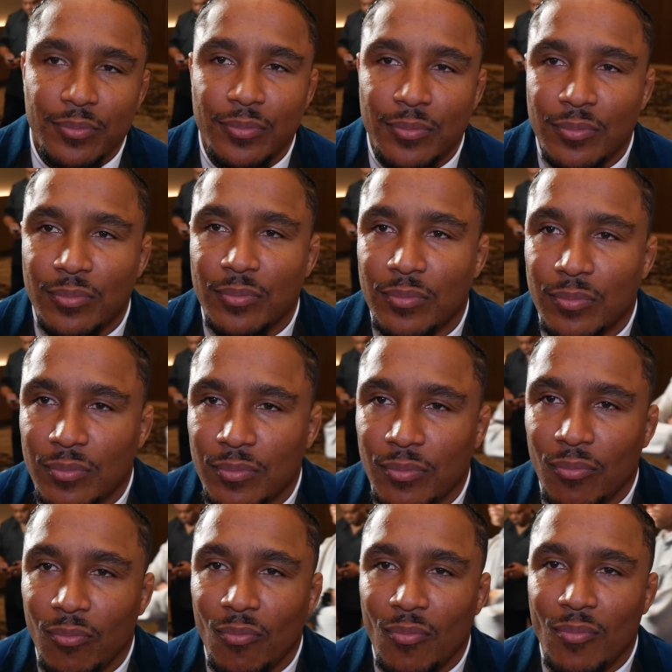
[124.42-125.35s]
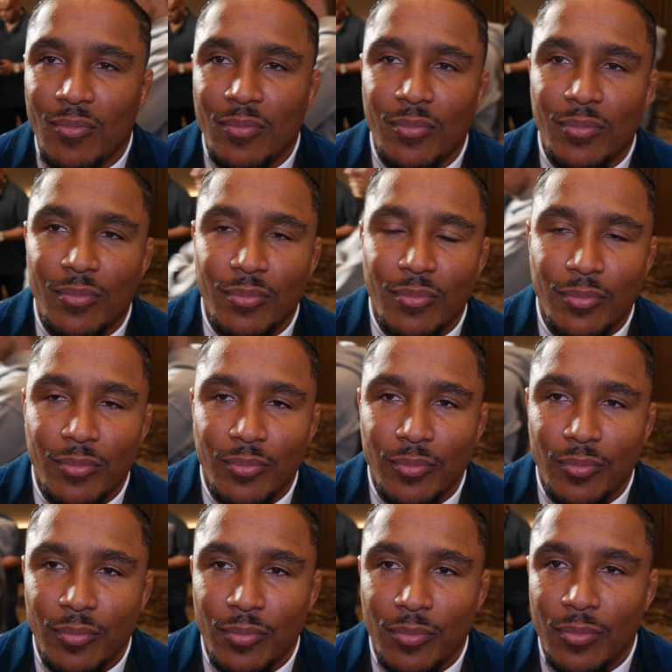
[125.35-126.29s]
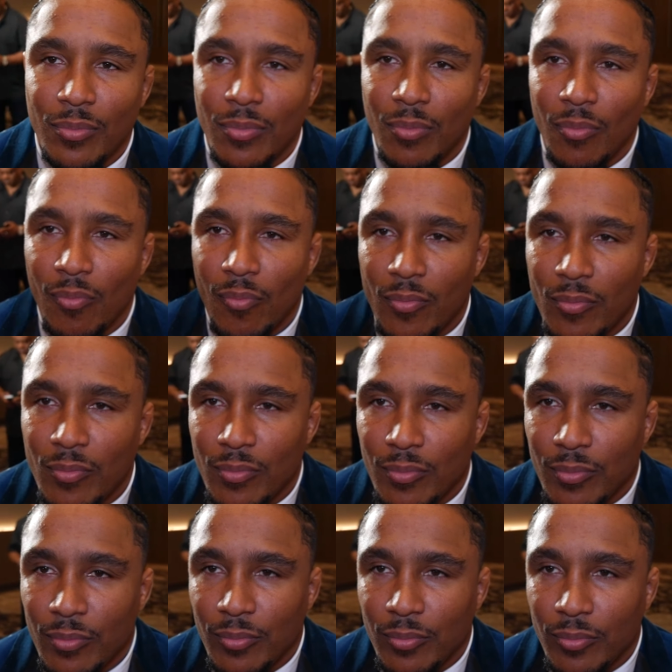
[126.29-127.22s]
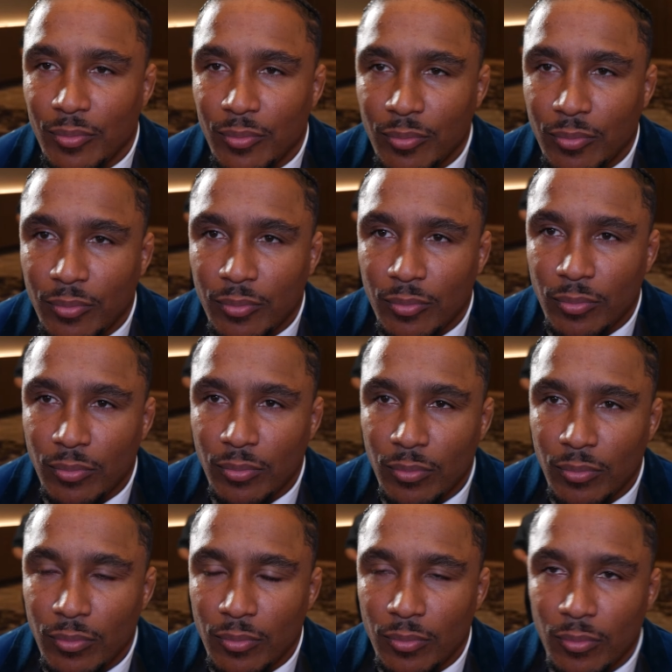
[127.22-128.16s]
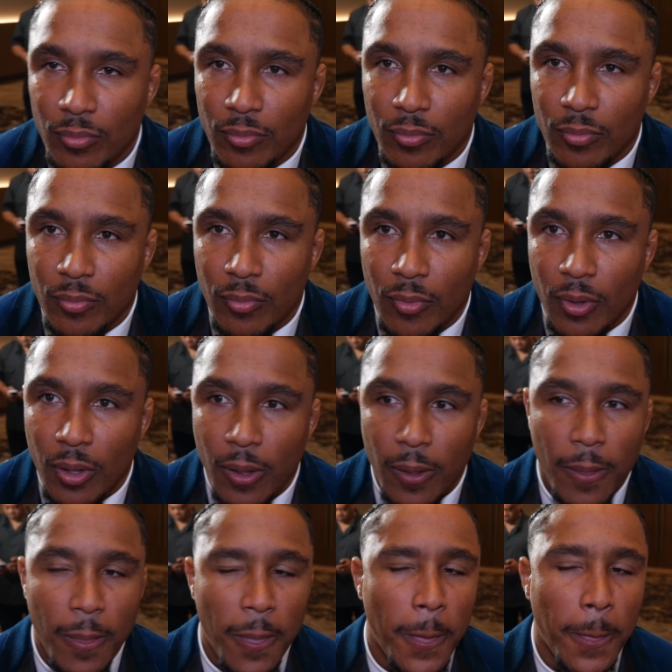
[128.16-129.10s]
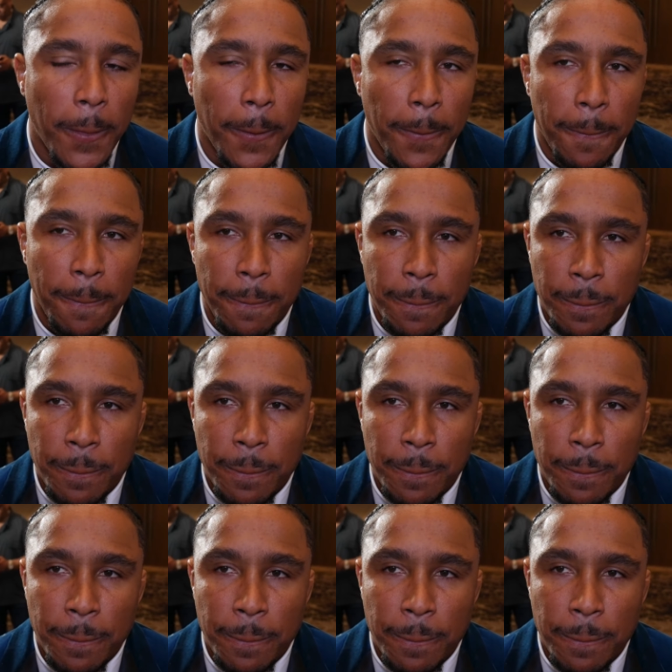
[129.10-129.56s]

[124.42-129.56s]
After you knock him out, if you do, um, does that force a one on one match between you?